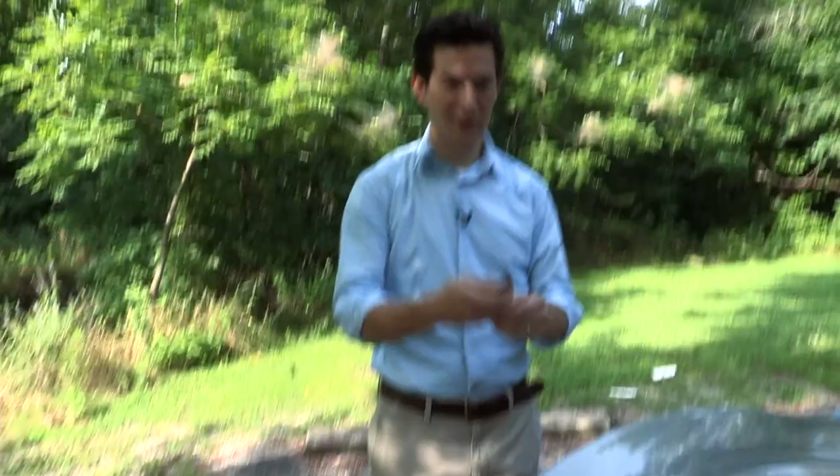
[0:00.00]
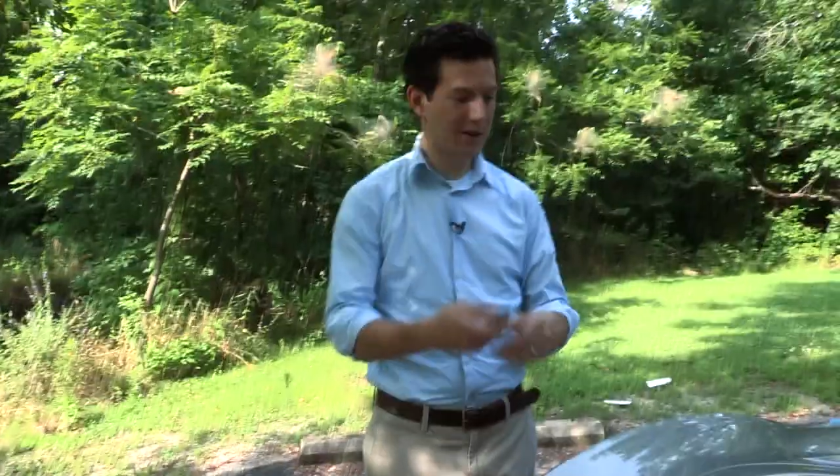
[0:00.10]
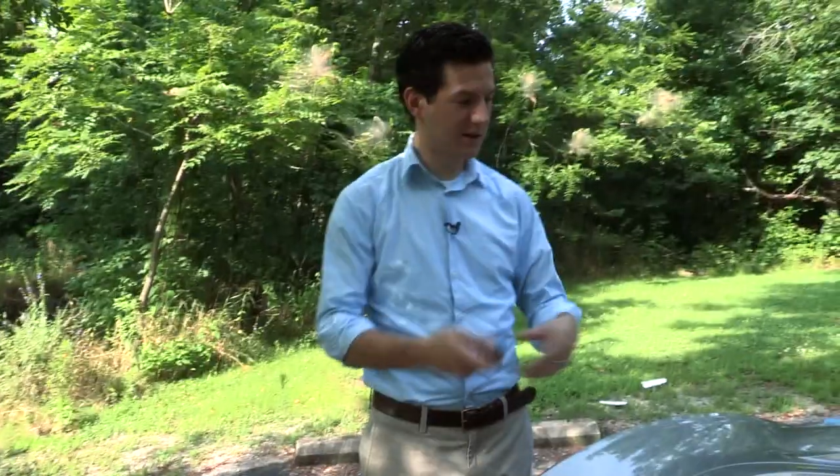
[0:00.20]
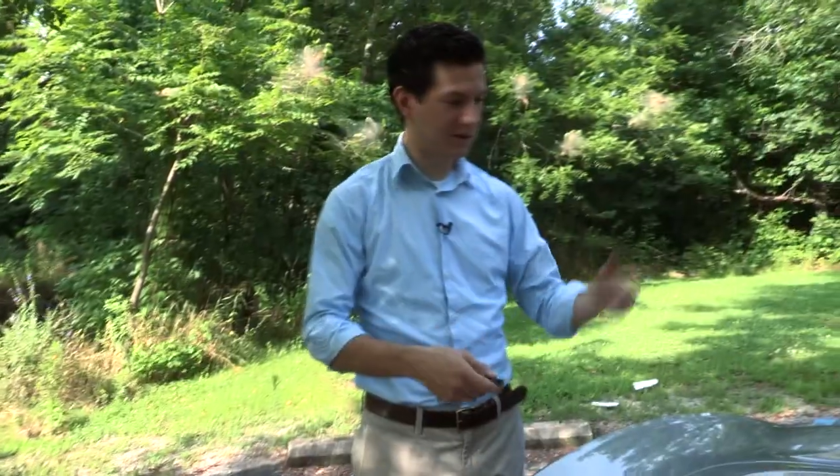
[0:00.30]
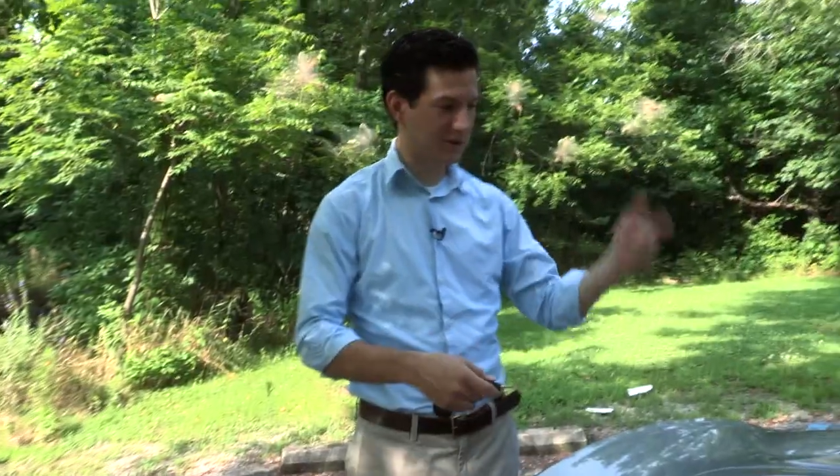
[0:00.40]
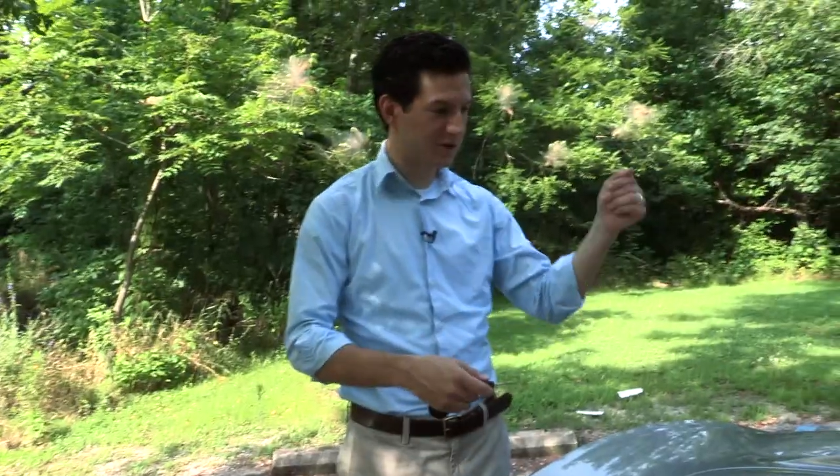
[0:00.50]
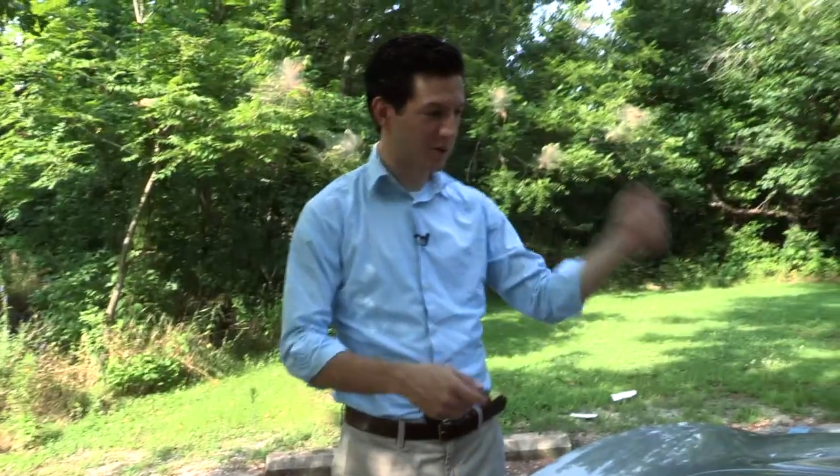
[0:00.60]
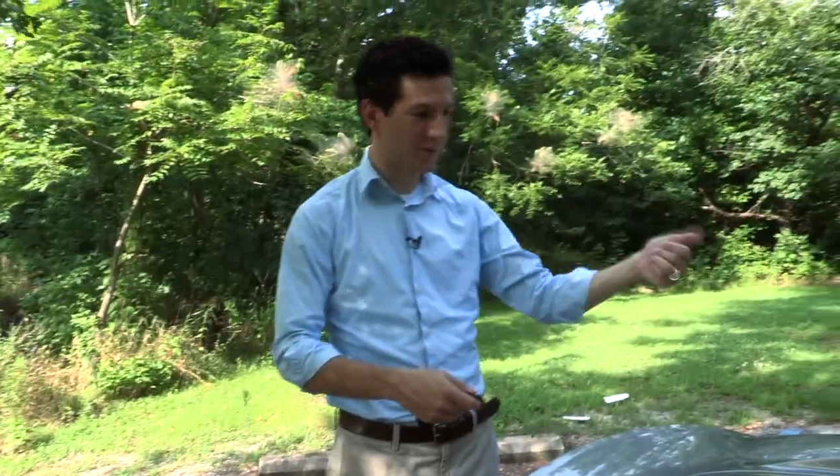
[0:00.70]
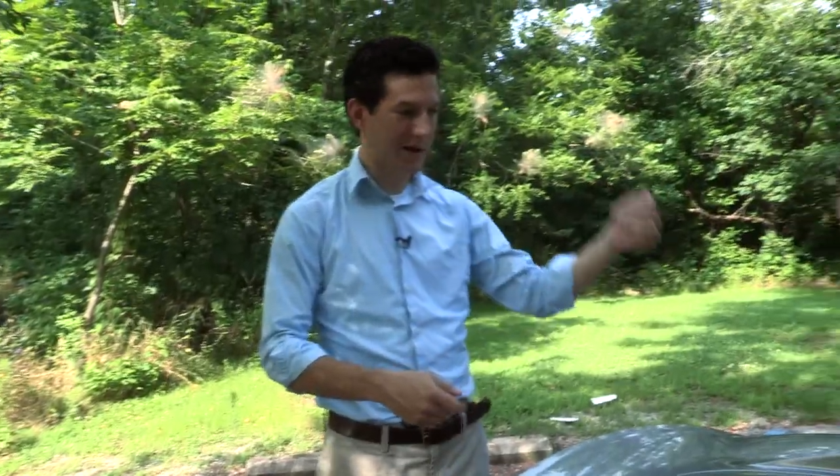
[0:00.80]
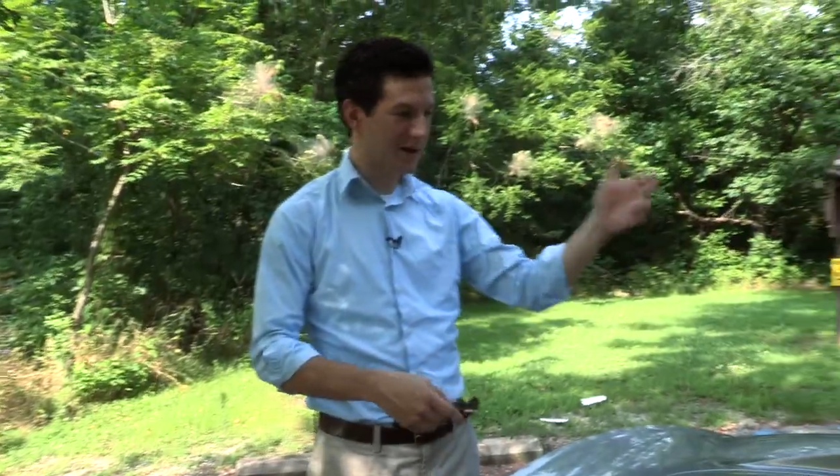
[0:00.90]
this, there's no
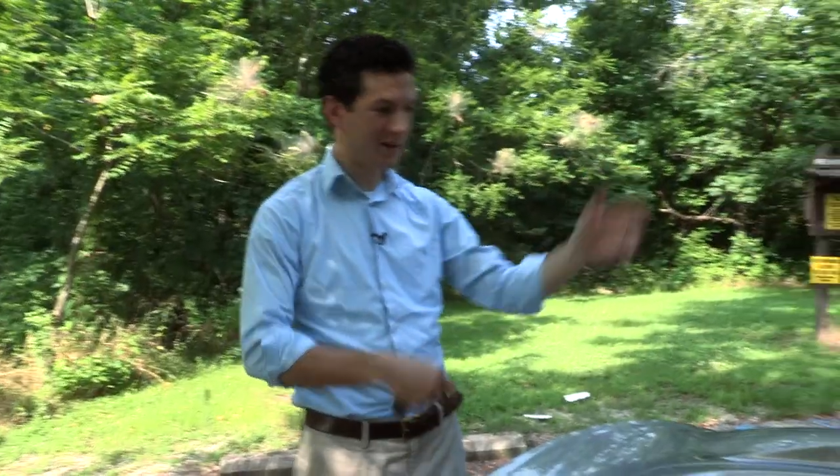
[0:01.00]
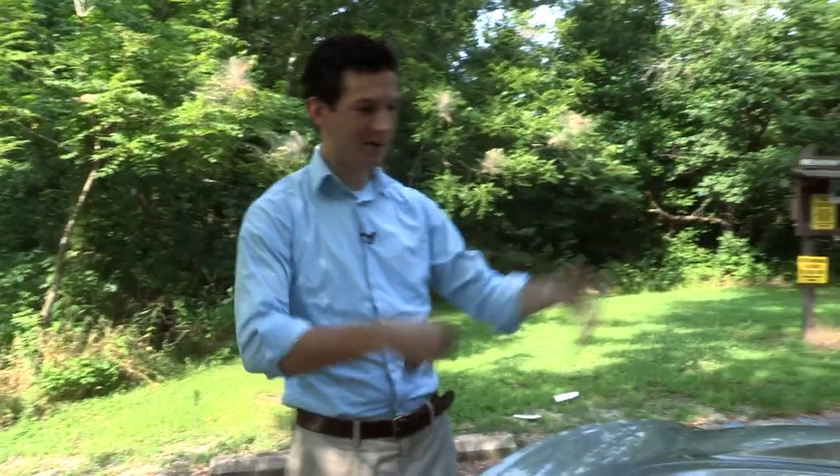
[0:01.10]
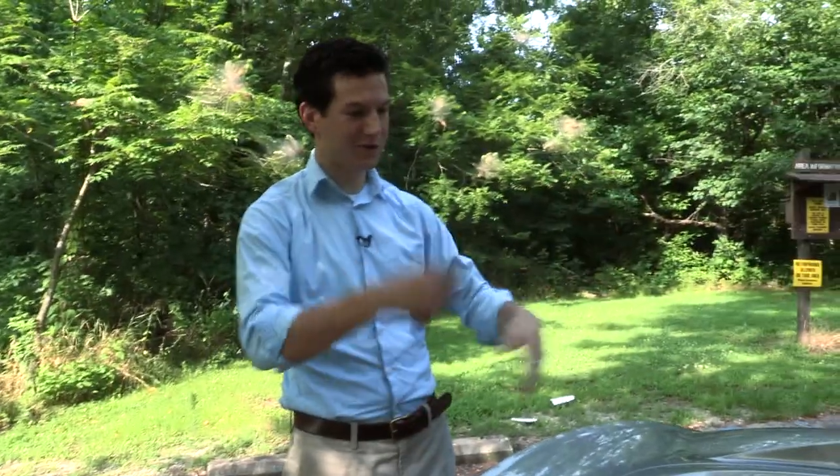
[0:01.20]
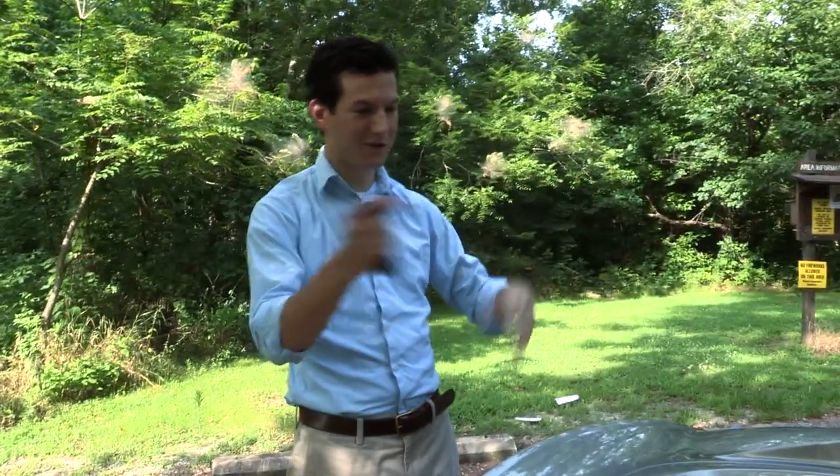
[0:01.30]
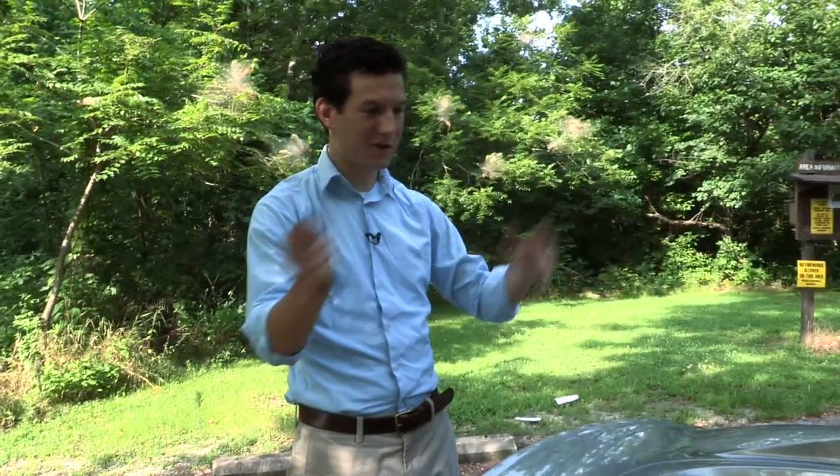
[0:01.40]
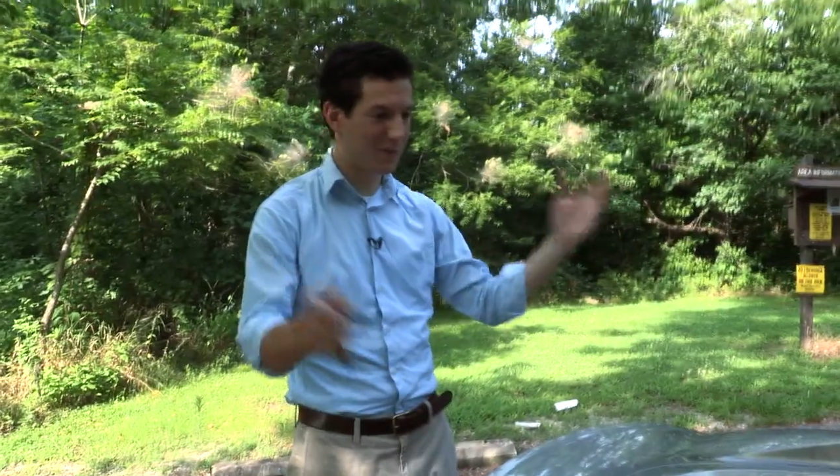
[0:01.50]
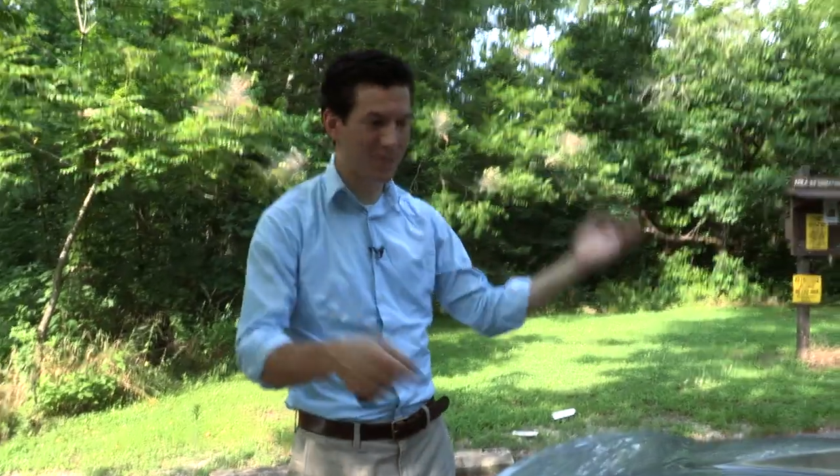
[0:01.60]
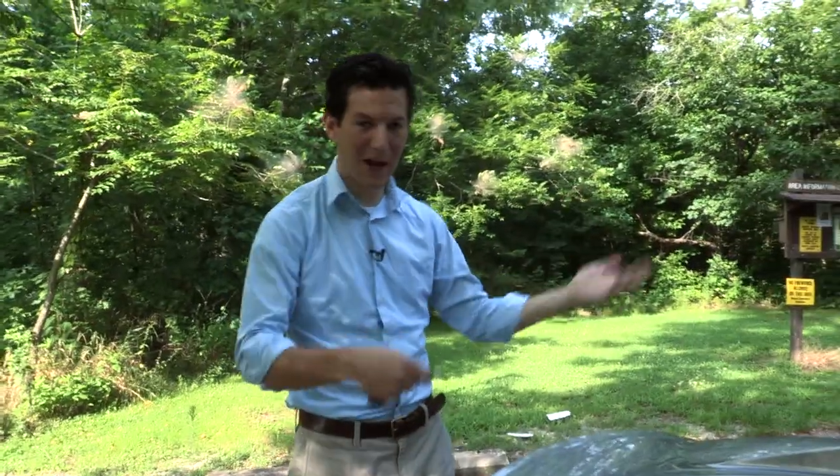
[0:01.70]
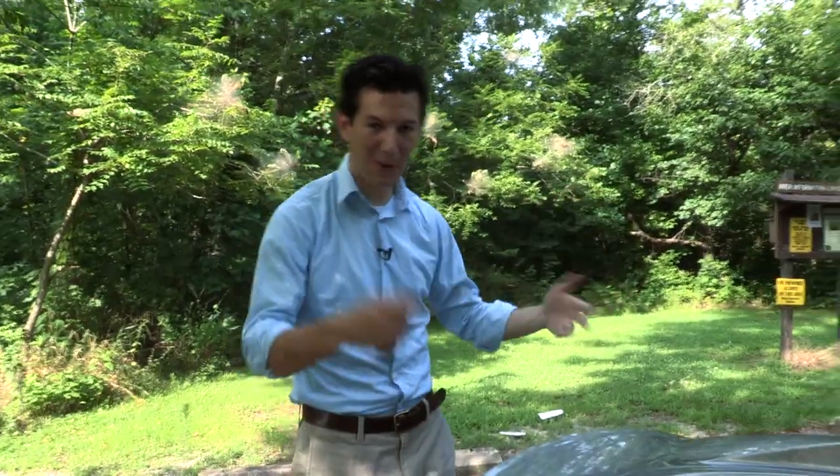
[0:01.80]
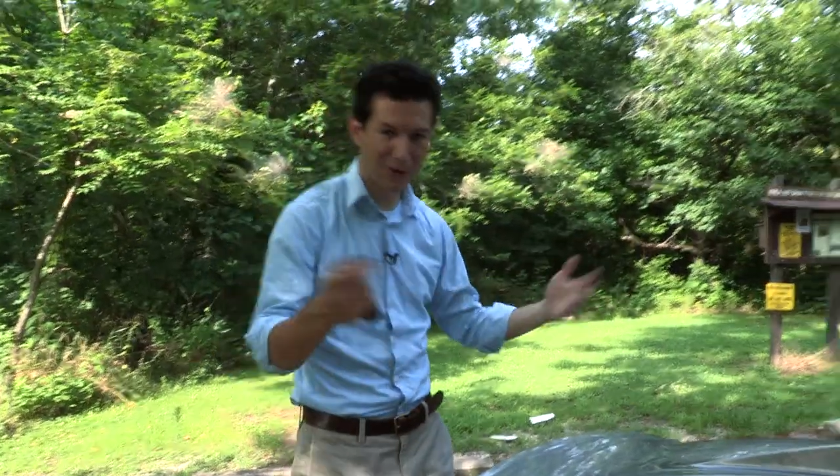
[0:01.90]
button, there's no
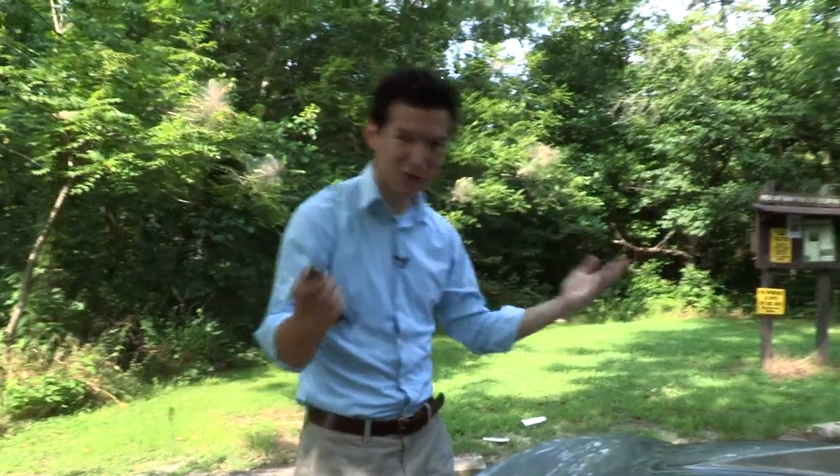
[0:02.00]
power